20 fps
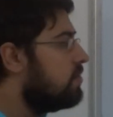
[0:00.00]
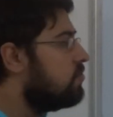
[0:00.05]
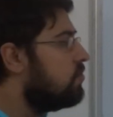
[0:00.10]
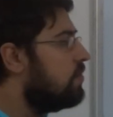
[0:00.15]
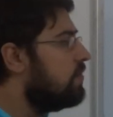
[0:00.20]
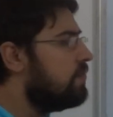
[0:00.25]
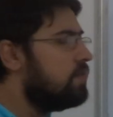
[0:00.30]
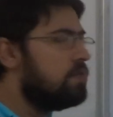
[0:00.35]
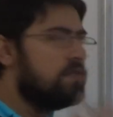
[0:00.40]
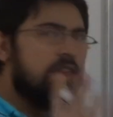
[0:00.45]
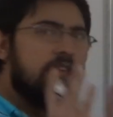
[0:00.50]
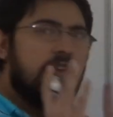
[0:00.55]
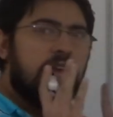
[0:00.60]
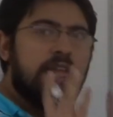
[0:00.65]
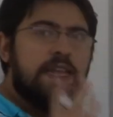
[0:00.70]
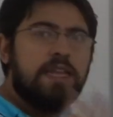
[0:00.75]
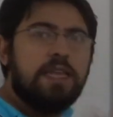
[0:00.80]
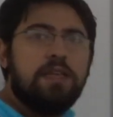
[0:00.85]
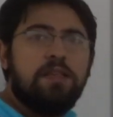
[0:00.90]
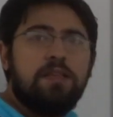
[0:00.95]
So if you see
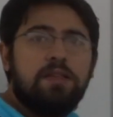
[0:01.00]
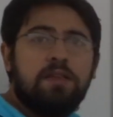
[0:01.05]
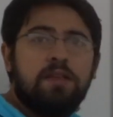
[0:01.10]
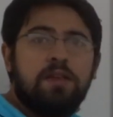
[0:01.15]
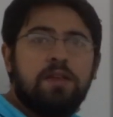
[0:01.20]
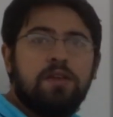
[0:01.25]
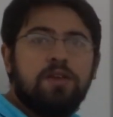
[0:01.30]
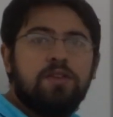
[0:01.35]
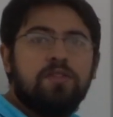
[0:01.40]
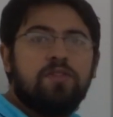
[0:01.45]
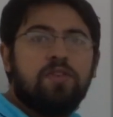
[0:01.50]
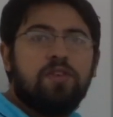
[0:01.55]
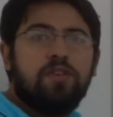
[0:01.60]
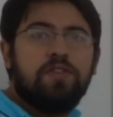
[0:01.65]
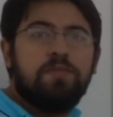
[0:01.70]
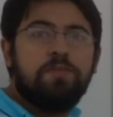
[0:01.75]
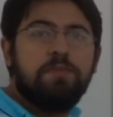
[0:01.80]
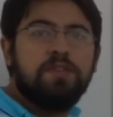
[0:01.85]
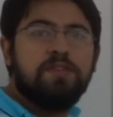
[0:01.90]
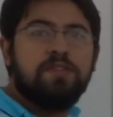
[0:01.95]
any sort
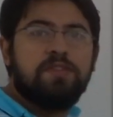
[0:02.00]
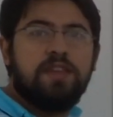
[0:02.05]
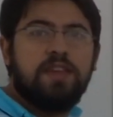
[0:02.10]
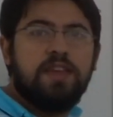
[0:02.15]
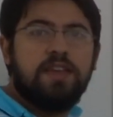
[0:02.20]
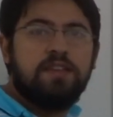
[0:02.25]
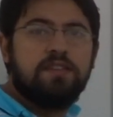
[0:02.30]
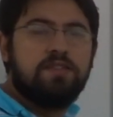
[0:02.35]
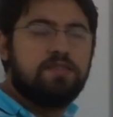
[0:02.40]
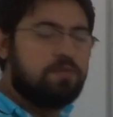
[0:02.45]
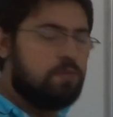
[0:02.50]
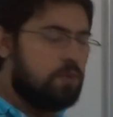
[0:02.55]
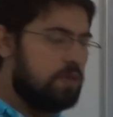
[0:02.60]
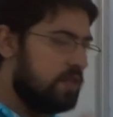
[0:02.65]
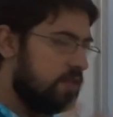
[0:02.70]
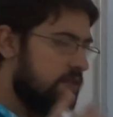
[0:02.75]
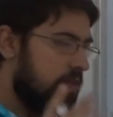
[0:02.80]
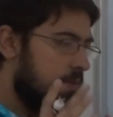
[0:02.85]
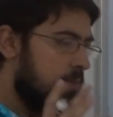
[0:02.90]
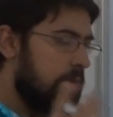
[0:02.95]
of mistakes,
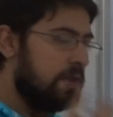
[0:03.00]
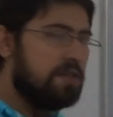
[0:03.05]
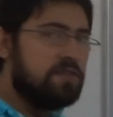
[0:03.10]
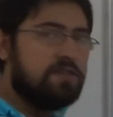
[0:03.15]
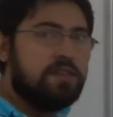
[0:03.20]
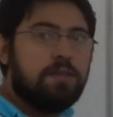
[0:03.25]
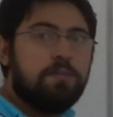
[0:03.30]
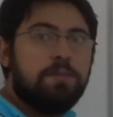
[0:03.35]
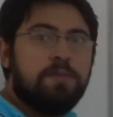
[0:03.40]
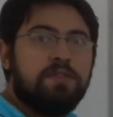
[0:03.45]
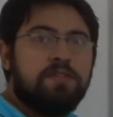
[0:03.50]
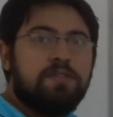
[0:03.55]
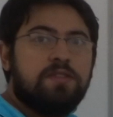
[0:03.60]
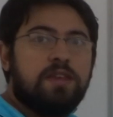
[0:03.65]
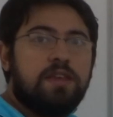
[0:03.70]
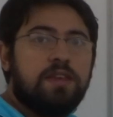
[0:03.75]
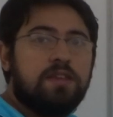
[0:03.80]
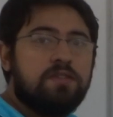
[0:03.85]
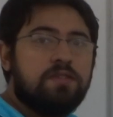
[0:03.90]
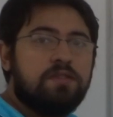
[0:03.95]
whether they're basic
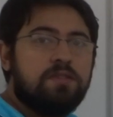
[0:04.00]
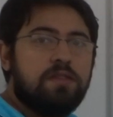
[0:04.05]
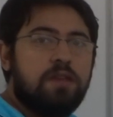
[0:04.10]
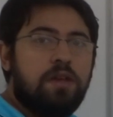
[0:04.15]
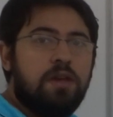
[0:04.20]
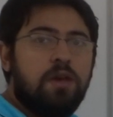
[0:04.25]
mistakes,